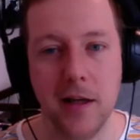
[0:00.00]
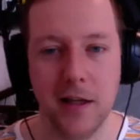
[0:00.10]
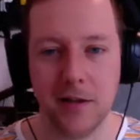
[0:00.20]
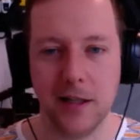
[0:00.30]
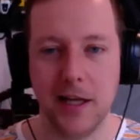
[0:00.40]

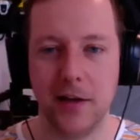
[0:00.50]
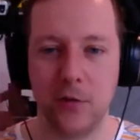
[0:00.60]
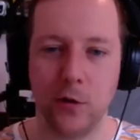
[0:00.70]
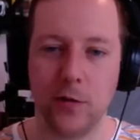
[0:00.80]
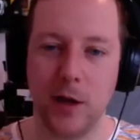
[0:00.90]
The legs
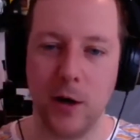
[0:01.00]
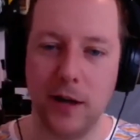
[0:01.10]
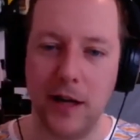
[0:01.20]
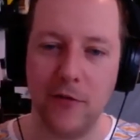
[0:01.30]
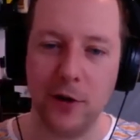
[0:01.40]
were going
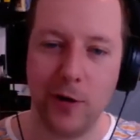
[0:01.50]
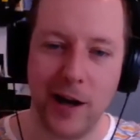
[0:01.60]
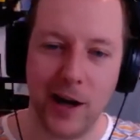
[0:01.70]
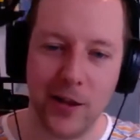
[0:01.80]
everywhere.